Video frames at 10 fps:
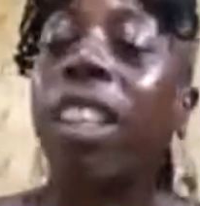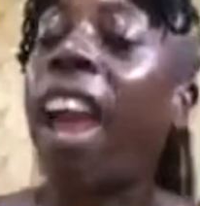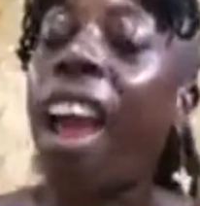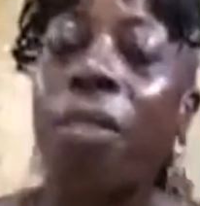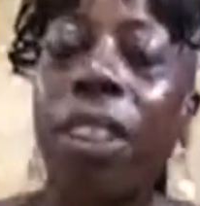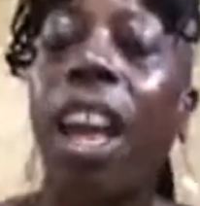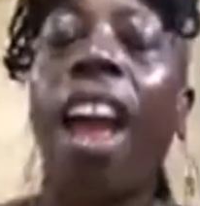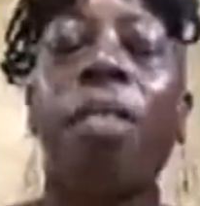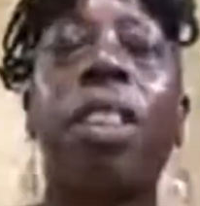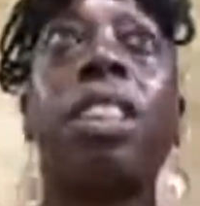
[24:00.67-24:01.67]

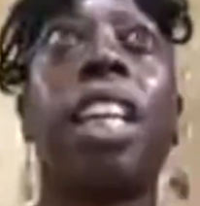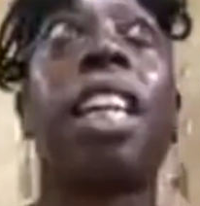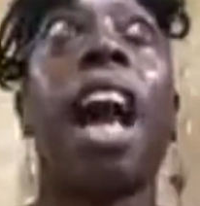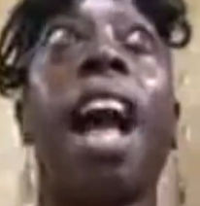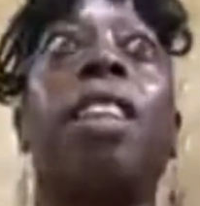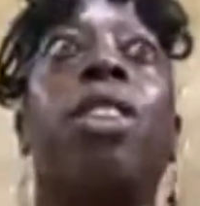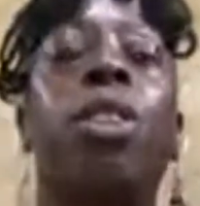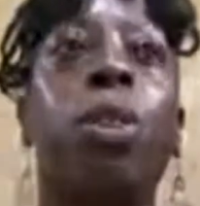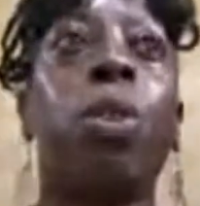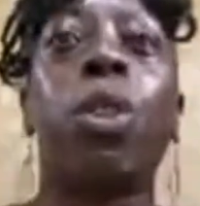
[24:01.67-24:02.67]
Everything I
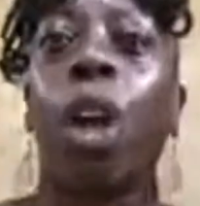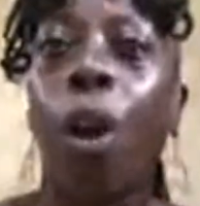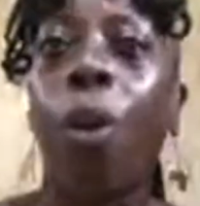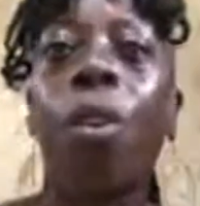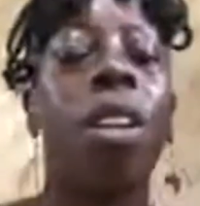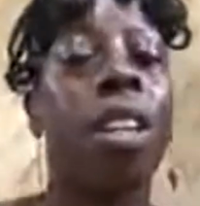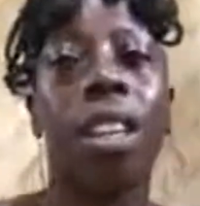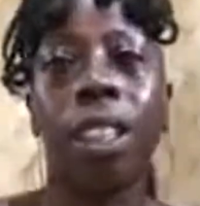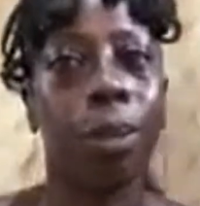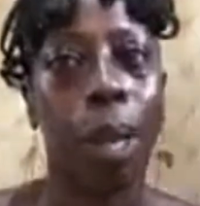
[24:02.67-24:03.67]
knew,
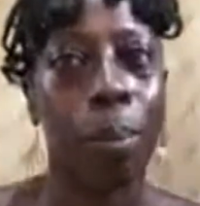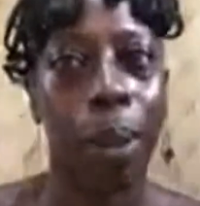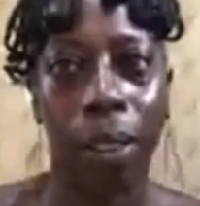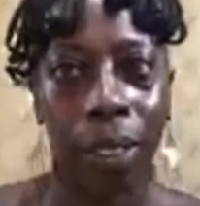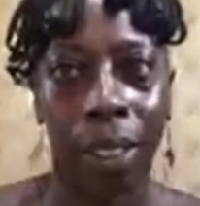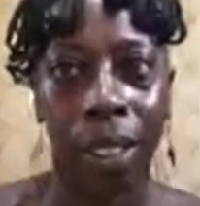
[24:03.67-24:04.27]
was my mother.